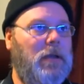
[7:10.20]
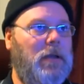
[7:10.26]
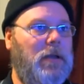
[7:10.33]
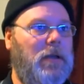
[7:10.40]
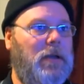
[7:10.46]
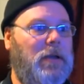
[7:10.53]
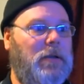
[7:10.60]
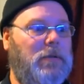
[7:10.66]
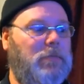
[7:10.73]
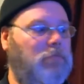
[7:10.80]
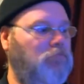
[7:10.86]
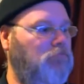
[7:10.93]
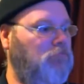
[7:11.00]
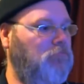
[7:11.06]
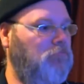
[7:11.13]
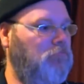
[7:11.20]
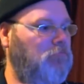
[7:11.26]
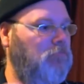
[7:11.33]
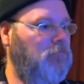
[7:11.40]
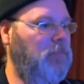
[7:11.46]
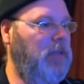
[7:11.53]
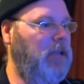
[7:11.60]

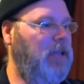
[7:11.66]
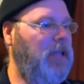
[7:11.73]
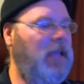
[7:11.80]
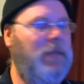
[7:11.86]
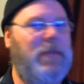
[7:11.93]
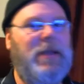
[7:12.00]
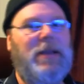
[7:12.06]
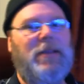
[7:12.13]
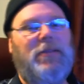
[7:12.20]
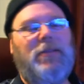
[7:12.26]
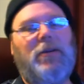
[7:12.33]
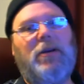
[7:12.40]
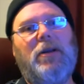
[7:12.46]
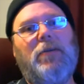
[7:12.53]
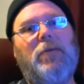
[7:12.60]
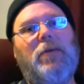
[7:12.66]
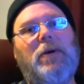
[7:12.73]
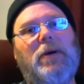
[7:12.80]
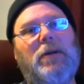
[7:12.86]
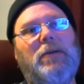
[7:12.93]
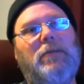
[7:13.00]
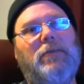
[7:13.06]
It came in at
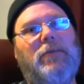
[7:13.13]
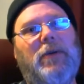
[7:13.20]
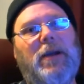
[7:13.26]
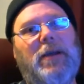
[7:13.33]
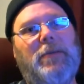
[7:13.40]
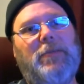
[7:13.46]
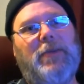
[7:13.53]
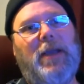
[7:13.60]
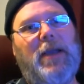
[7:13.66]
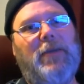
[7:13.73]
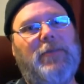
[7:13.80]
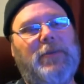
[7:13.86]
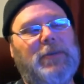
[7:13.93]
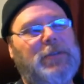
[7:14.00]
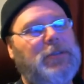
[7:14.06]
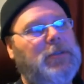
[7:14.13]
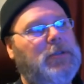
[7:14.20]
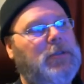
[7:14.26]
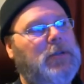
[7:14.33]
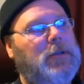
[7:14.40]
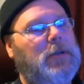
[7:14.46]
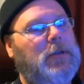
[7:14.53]
31 frames
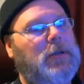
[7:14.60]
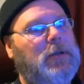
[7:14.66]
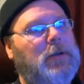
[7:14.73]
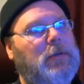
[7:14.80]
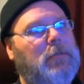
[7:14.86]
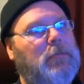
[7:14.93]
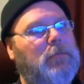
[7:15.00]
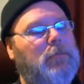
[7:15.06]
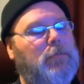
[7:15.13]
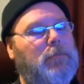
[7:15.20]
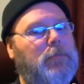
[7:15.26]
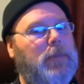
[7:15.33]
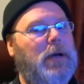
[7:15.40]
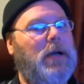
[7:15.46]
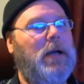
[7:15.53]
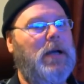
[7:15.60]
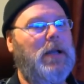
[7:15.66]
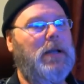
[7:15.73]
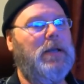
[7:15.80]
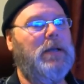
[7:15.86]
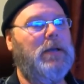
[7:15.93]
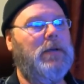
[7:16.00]
average.
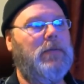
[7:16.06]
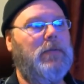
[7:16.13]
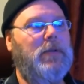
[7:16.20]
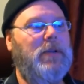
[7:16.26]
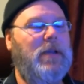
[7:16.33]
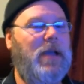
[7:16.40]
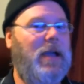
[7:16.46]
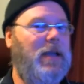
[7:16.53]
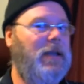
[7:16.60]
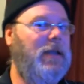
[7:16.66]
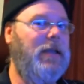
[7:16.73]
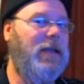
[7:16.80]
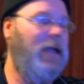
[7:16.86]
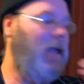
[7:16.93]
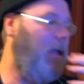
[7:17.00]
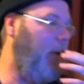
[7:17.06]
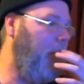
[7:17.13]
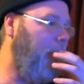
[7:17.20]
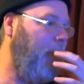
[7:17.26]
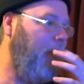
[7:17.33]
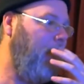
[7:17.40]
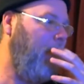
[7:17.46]
But when you got in the
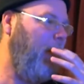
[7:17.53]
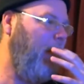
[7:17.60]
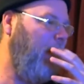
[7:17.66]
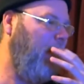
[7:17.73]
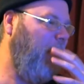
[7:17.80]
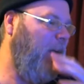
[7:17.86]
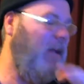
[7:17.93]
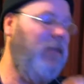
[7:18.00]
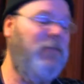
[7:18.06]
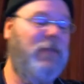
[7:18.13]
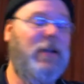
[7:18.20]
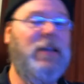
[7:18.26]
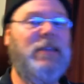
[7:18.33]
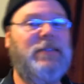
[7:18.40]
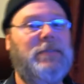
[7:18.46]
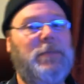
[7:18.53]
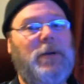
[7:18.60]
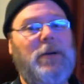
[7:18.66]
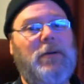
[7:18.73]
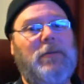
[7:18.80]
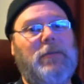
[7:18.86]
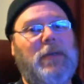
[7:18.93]
game, it ran really
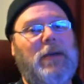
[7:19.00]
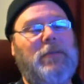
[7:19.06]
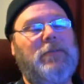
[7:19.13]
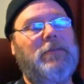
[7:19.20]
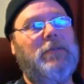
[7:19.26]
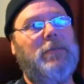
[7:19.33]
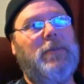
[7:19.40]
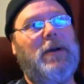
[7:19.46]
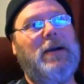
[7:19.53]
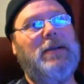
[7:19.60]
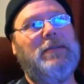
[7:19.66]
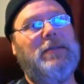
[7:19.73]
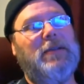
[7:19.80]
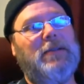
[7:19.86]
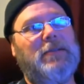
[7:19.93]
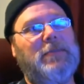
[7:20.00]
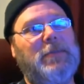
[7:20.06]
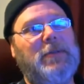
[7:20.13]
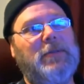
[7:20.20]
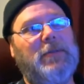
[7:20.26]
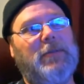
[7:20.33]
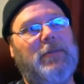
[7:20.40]
smooth. I was surprised how
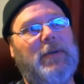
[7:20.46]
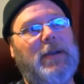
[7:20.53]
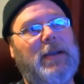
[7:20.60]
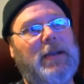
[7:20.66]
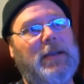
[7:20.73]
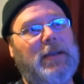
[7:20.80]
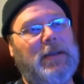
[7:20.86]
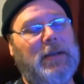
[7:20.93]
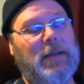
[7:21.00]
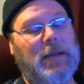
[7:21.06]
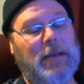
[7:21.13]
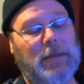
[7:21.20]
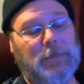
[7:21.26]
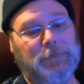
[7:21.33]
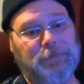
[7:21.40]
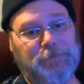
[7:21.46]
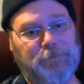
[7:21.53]
smooth it ran in the game.